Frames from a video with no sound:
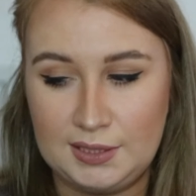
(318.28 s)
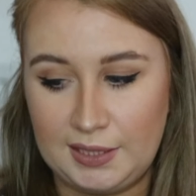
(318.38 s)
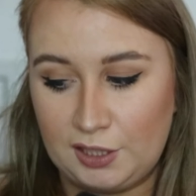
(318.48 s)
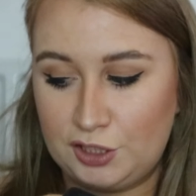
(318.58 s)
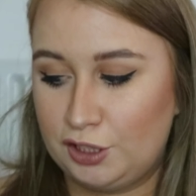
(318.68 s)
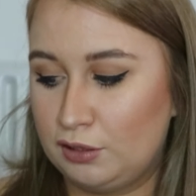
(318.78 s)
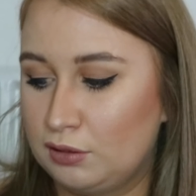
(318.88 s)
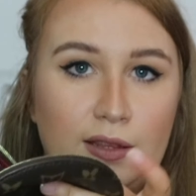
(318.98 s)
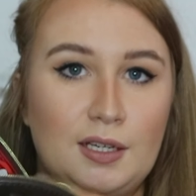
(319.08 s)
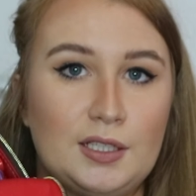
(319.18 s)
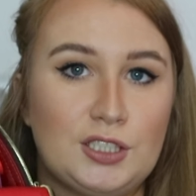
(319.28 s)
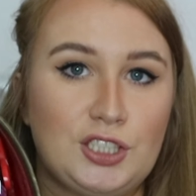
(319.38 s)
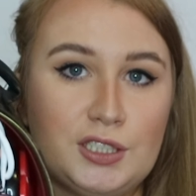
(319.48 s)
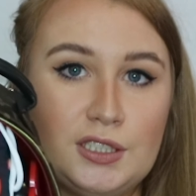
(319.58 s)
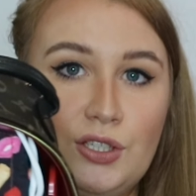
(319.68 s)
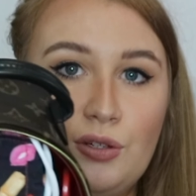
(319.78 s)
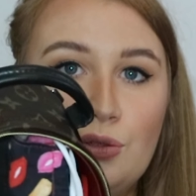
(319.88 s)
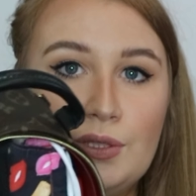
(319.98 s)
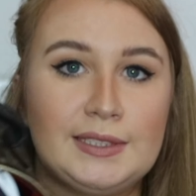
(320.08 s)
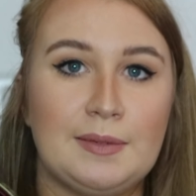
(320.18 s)
section. There's just
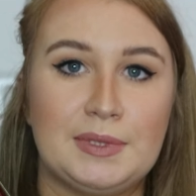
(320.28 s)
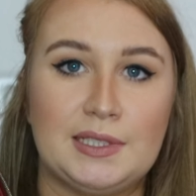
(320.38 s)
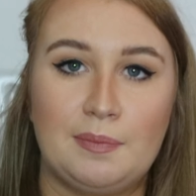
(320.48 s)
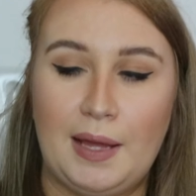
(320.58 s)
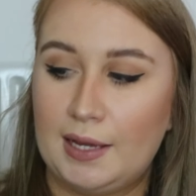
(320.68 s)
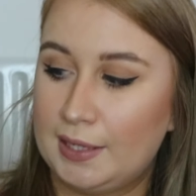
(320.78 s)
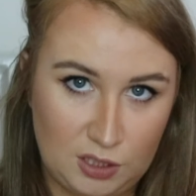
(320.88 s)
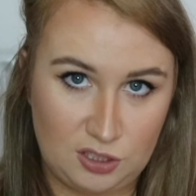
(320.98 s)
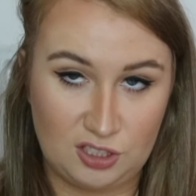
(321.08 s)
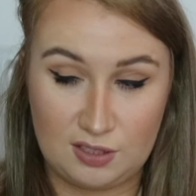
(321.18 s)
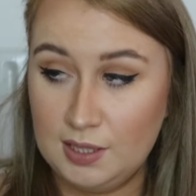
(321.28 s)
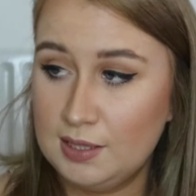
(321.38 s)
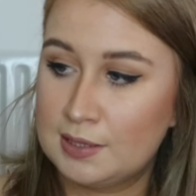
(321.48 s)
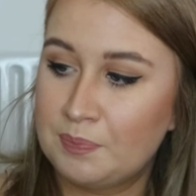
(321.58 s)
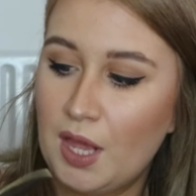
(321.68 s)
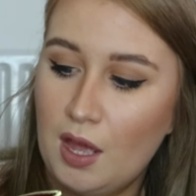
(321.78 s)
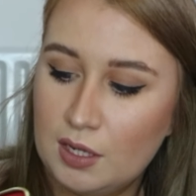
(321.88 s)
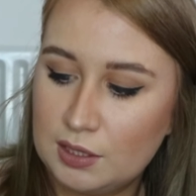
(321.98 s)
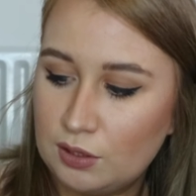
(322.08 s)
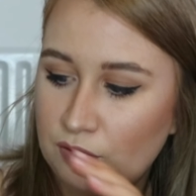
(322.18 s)
no zips in the back, it's just this.
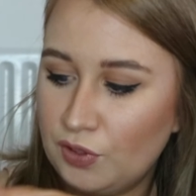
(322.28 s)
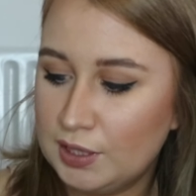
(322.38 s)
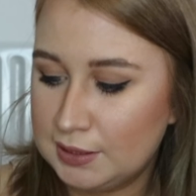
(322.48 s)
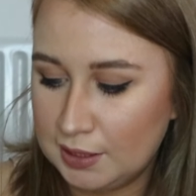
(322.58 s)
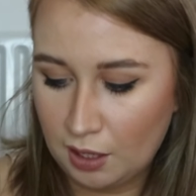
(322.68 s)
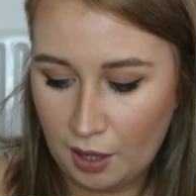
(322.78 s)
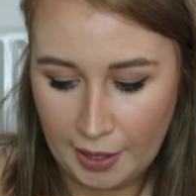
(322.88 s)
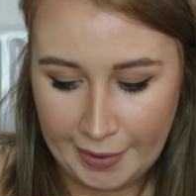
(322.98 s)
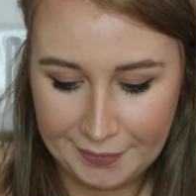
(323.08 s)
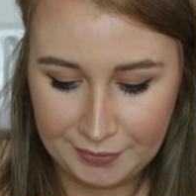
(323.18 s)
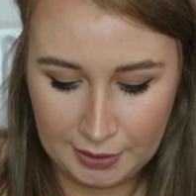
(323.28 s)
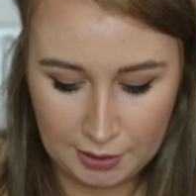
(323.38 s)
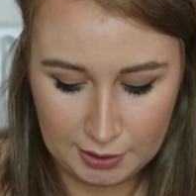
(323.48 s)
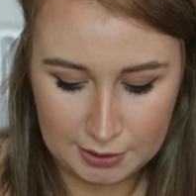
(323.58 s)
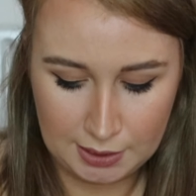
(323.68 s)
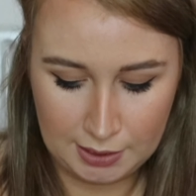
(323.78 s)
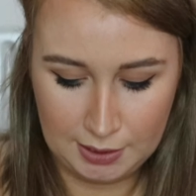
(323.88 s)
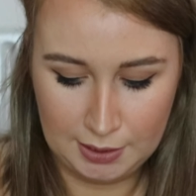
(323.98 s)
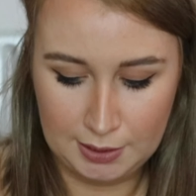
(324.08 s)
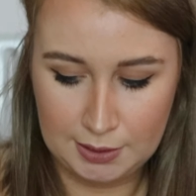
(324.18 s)
So the first thing I have in it
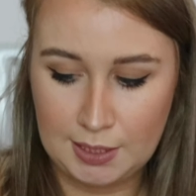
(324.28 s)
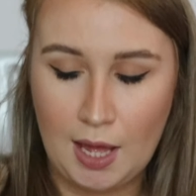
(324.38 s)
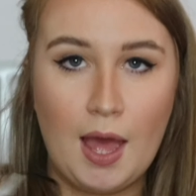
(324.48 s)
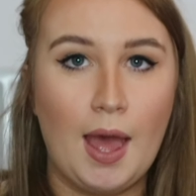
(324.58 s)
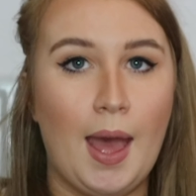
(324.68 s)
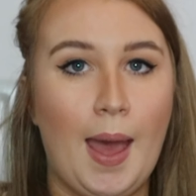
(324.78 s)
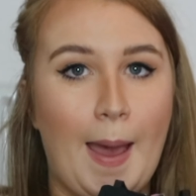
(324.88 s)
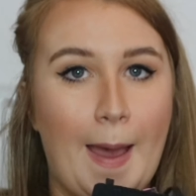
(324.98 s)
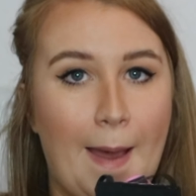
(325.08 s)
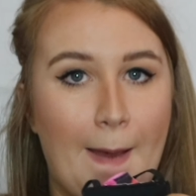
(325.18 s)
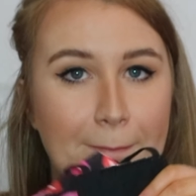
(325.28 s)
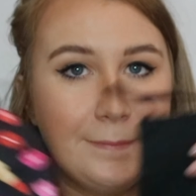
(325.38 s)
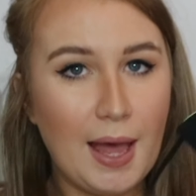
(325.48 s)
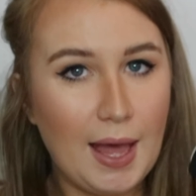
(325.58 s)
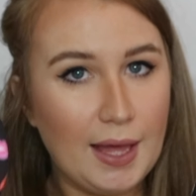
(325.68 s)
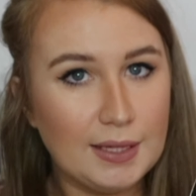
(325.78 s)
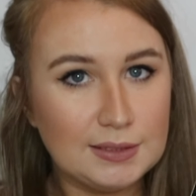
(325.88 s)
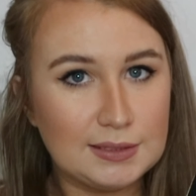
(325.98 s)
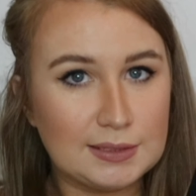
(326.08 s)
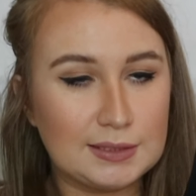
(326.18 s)
is
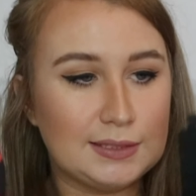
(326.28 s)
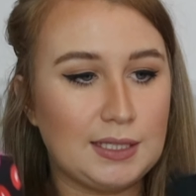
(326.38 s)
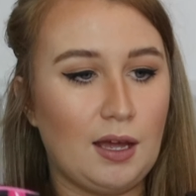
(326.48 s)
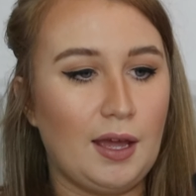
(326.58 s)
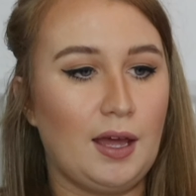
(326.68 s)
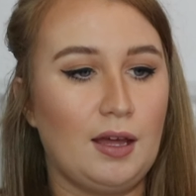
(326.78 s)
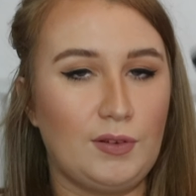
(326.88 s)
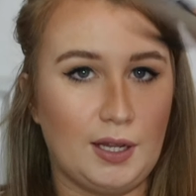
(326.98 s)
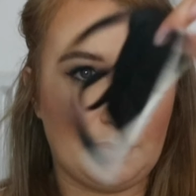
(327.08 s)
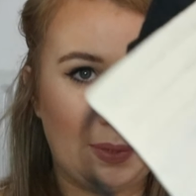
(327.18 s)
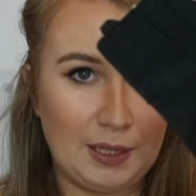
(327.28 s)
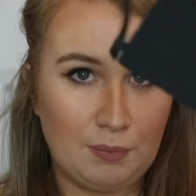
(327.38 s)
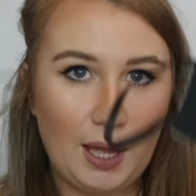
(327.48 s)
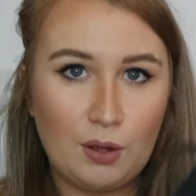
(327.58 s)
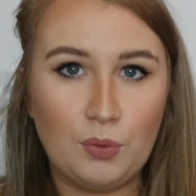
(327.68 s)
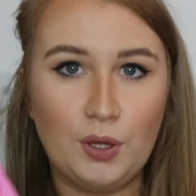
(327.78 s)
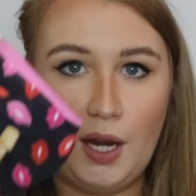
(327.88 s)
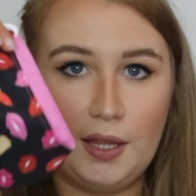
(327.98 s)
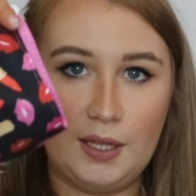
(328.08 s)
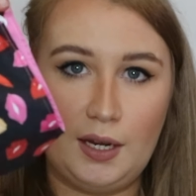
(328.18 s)
masks. I have like a plain black one,
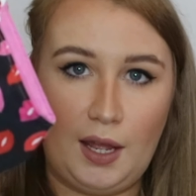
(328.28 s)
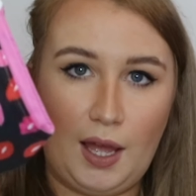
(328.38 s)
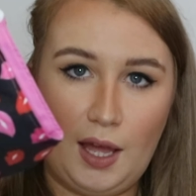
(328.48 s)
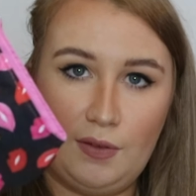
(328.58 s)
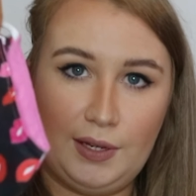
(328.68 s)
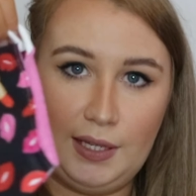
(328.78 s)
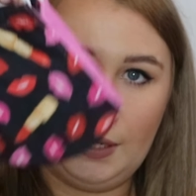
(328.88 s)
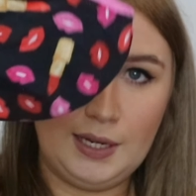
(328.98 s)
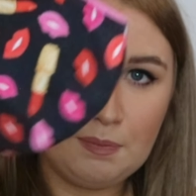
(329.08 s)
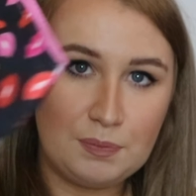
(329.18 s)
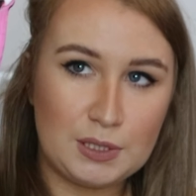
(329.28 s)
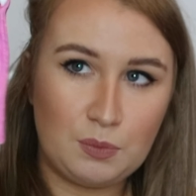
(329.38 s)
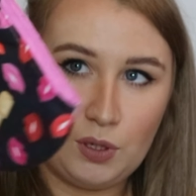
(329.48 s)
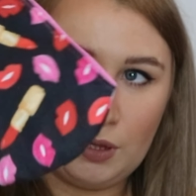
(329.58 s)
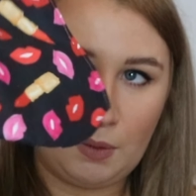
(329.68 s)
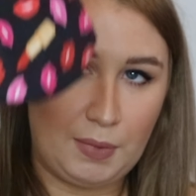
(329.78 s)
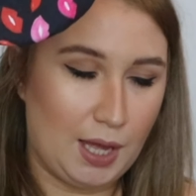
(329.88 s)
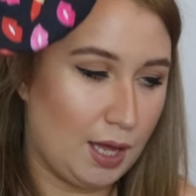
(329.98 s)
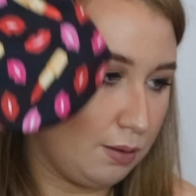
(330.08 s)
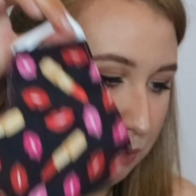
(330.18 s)
and then I have a little lips one that my
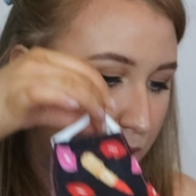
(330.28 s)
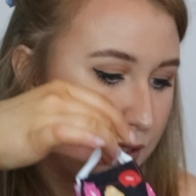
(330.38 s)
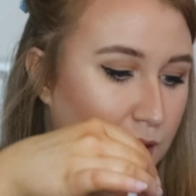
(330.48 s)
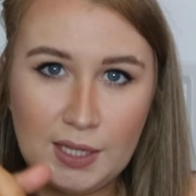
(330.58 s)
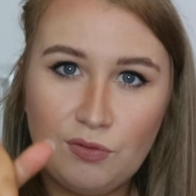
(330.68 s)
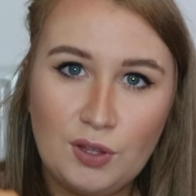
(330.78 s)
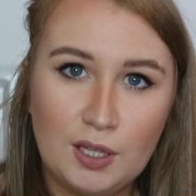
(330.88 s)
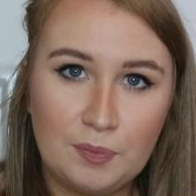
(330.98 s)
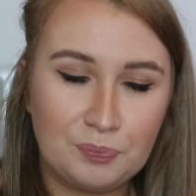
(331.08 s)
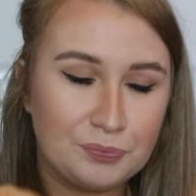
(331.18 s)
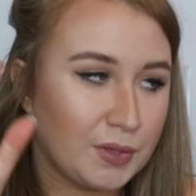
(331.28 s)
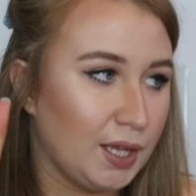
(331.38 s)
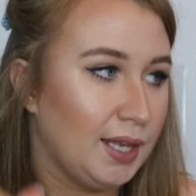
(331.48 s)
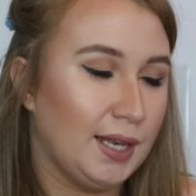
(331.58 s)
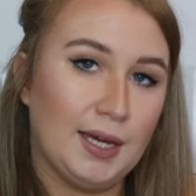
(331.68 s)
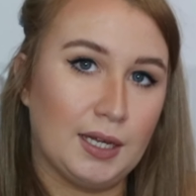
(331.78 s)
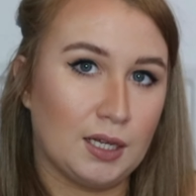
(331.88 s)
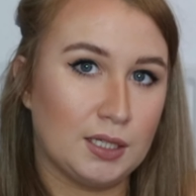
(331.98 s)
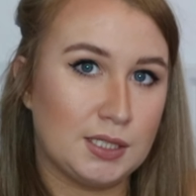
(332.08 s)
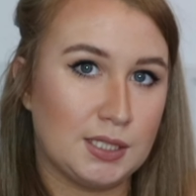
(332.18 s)
aunt made. I'll leave a
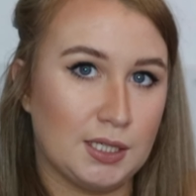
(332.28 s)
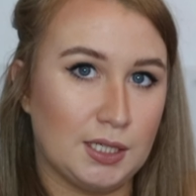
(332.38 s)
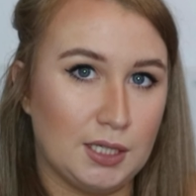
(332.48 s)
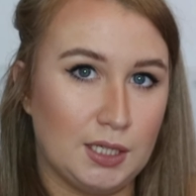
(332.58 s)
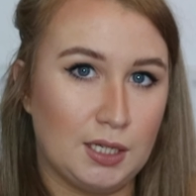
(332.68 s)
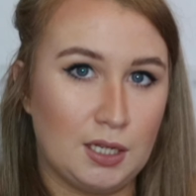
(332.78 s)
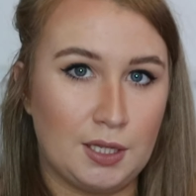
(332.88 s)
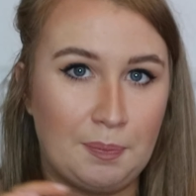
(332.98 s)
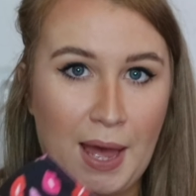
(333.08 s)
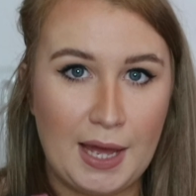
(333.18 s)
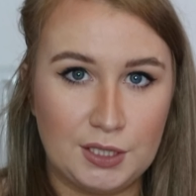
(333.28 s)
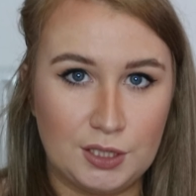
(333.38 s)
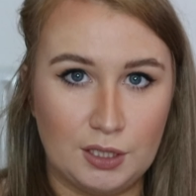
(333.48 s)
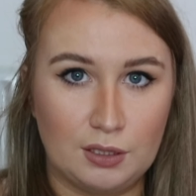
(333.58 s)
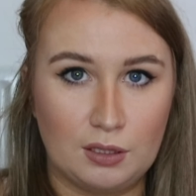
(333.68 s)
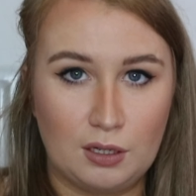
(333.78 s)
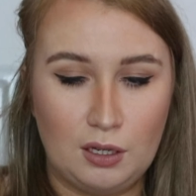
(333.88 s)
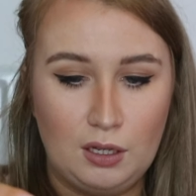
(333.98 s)
link to the pattern.